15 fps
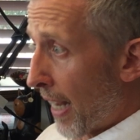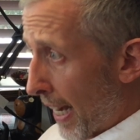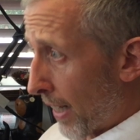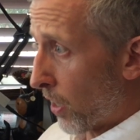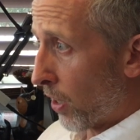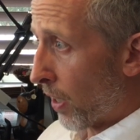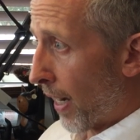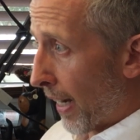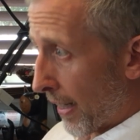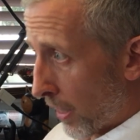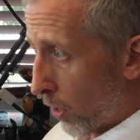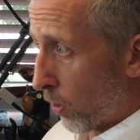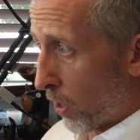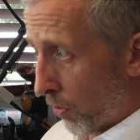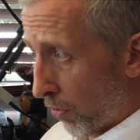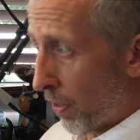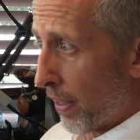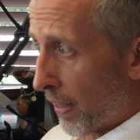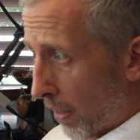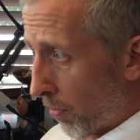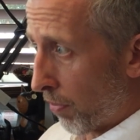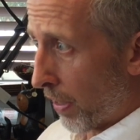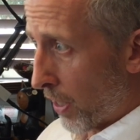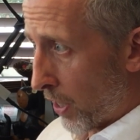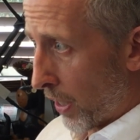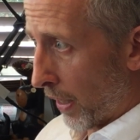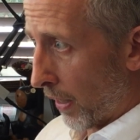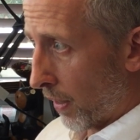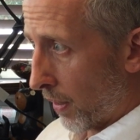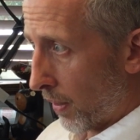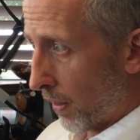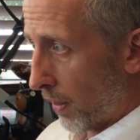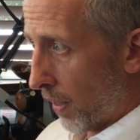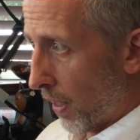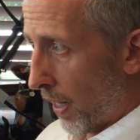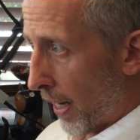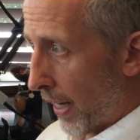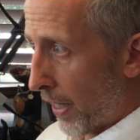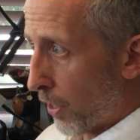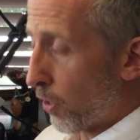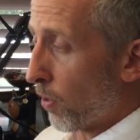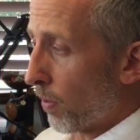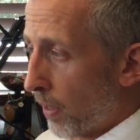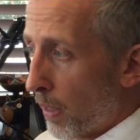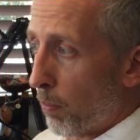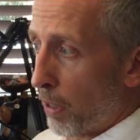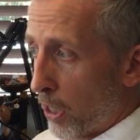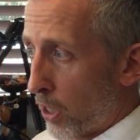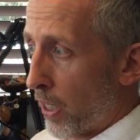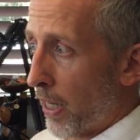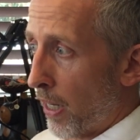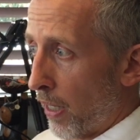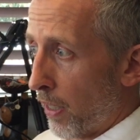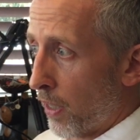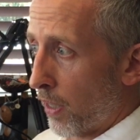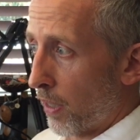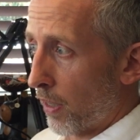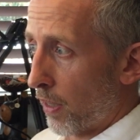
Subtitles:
actor and he looks fairly convincing and you're a little bit scared.